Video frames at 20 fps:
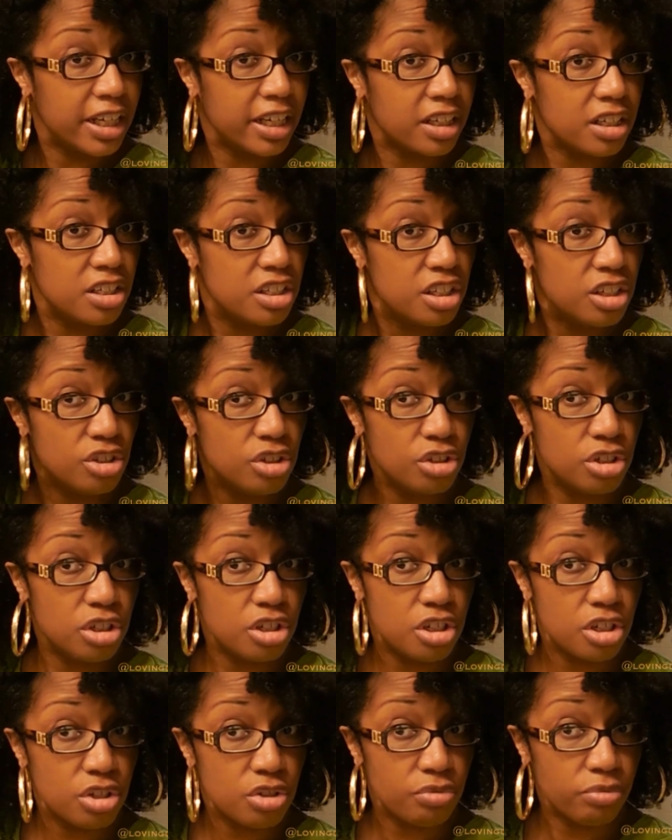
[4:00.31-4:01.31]
I continue to
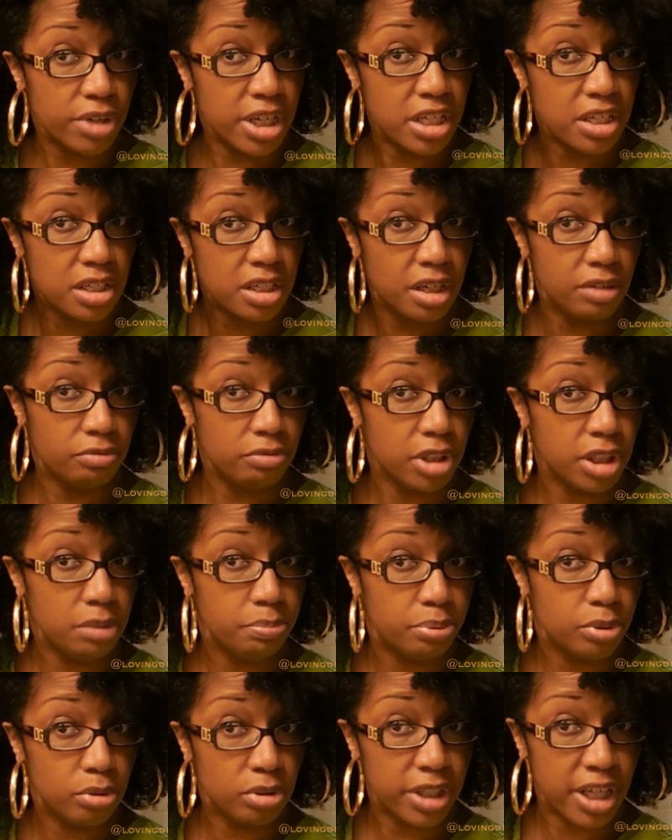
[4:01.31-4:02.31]
just rinse and really
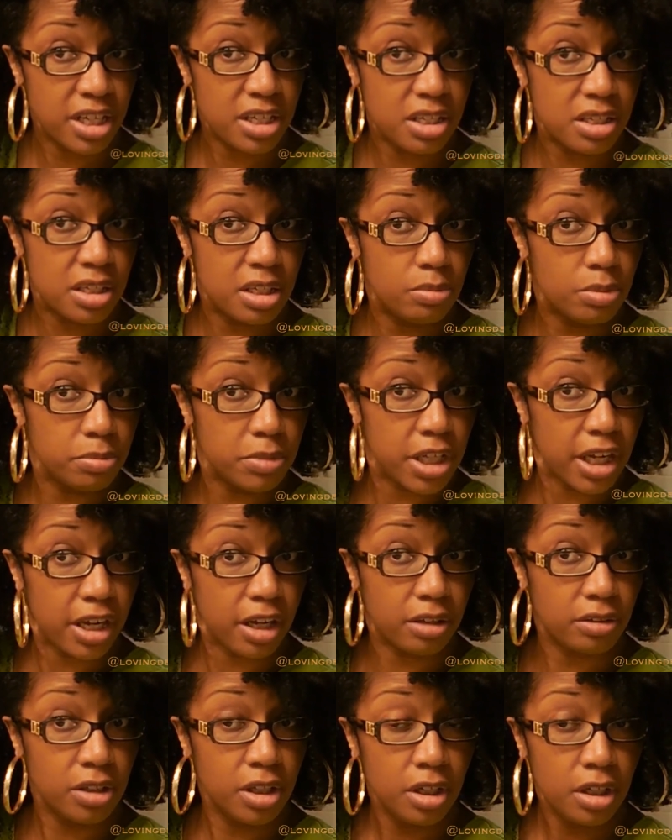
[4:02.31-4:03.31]
pull that sebum
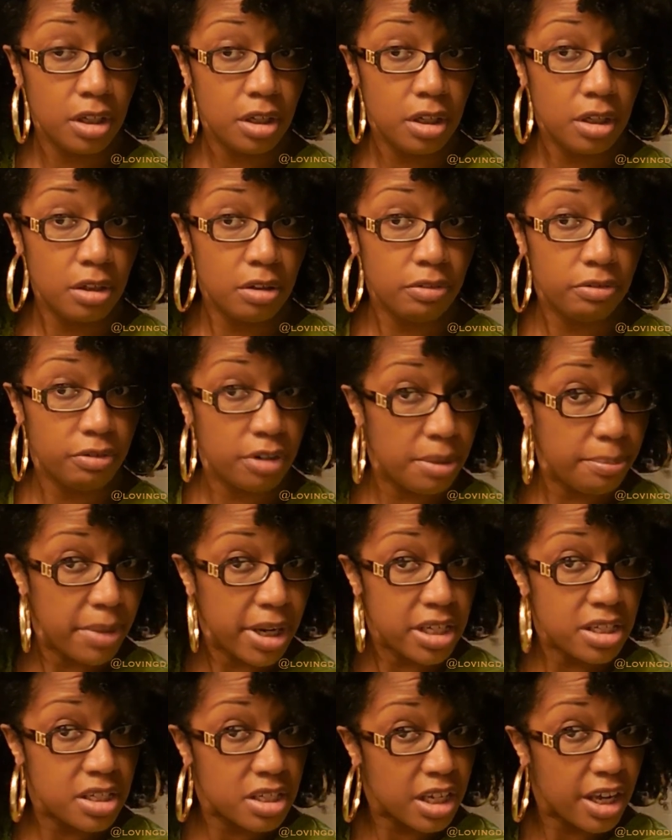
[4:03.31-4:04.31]
down from
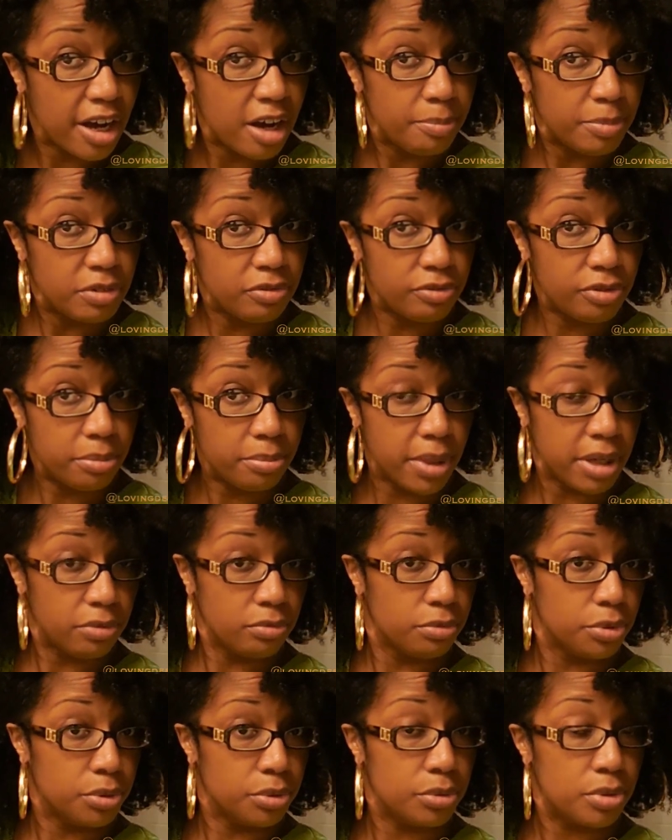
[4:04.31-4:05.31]
my scalp and from my
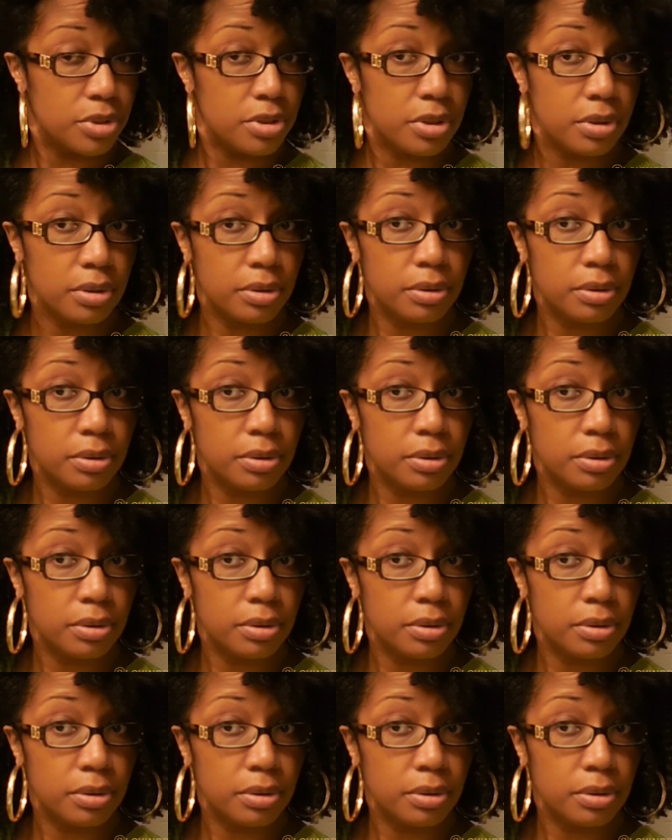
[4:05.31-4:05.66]
roots.